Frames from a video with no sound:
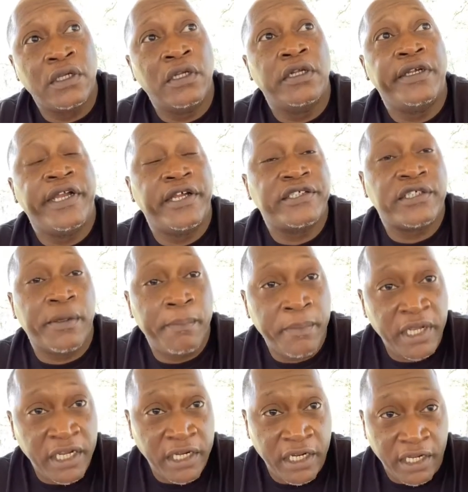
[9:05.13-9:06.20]
there's a
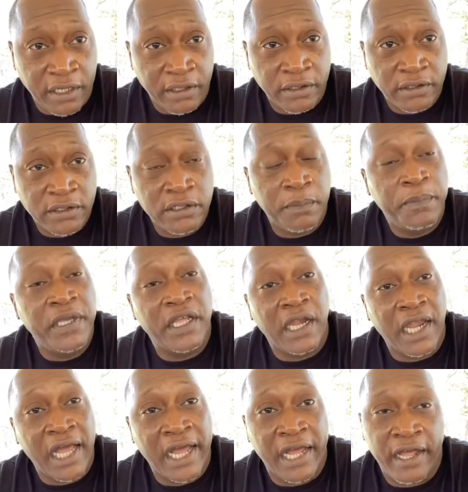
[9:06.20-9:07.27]
meaning to be
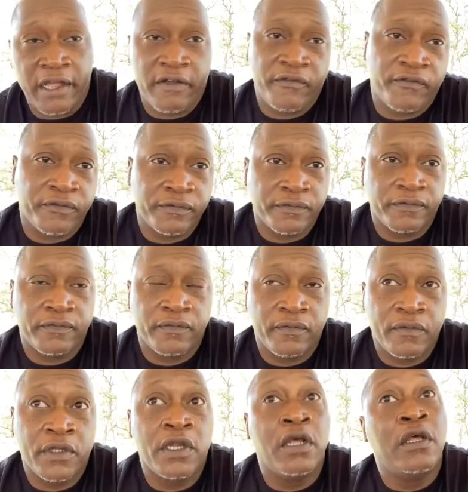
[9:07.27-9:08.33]
alive.
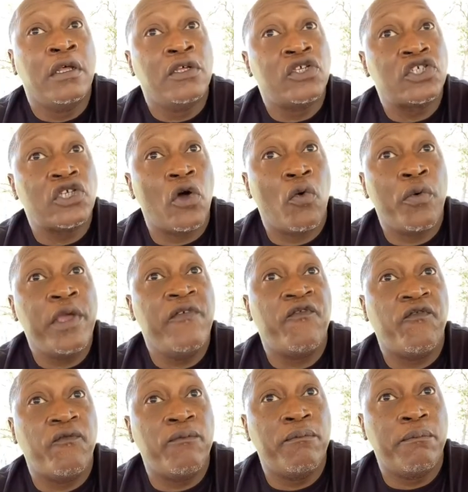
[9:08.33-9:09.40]
So we
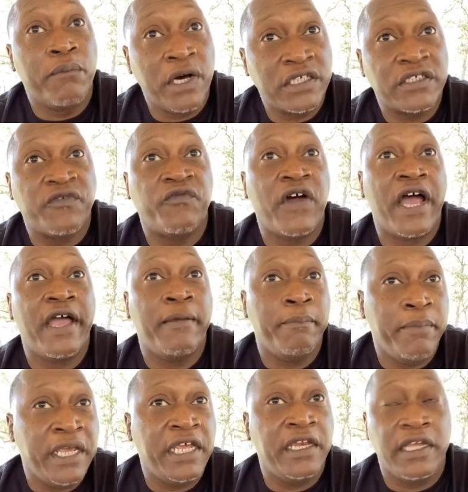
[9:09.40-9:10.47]
must find
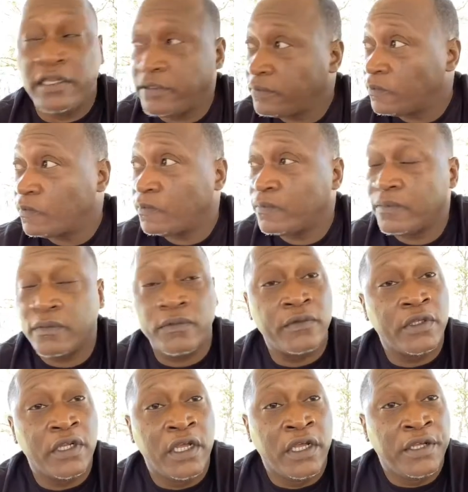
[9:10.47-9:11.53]
meaning
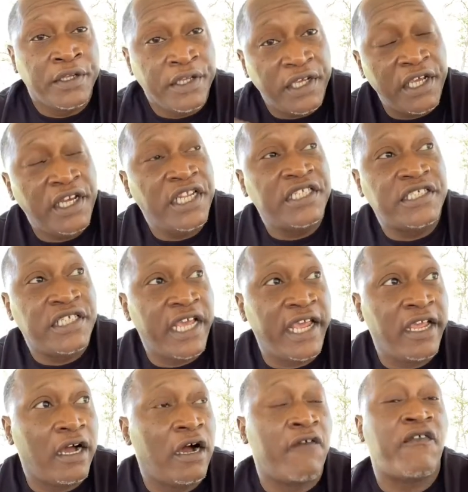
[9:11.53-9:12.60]
in each day
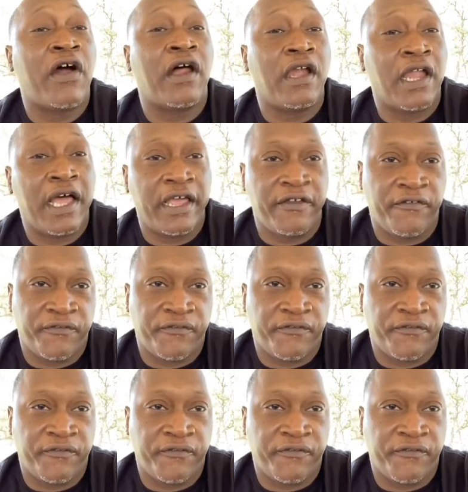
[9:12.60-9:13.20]
of our life.